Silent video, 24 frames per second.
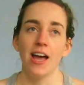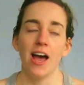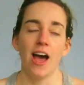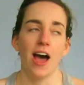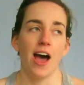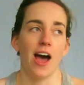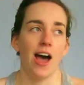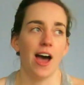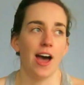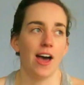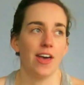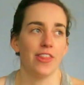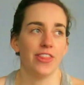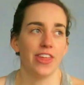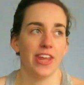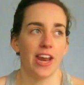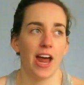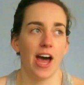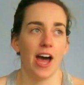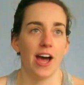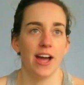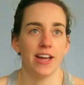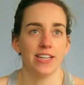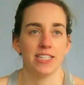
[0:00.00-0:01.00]
that
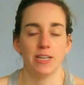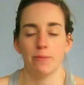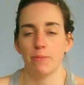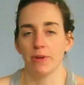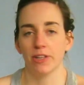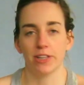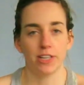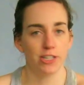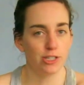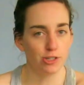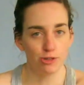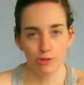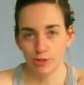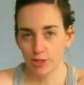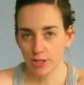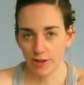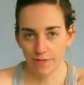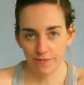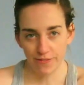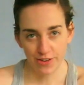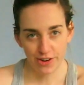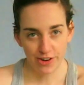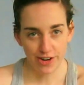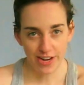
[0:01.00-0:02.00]
I typically do
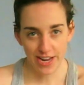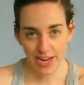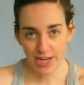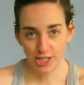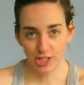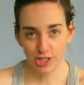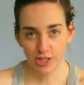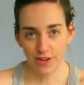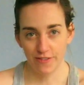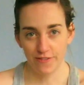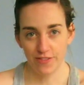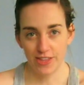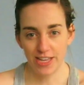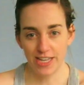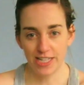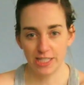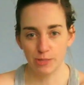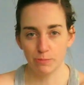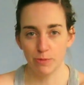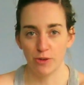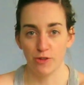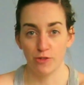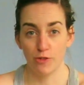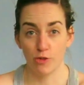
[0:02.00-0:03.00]
some variation of this
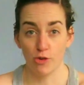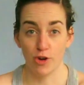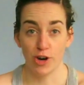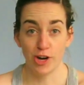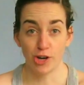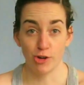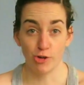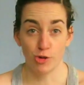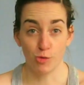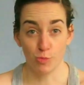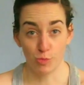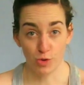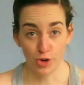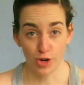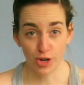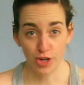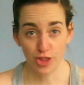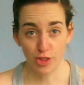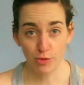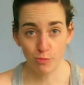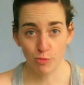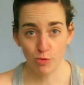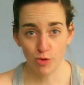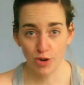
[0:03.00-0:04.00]
before I go to work in
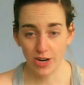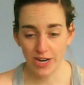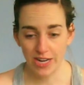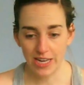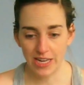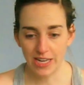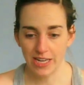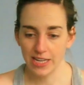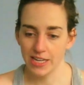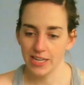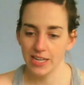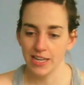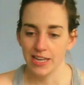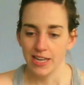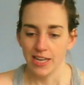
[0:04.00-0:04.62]
the morning.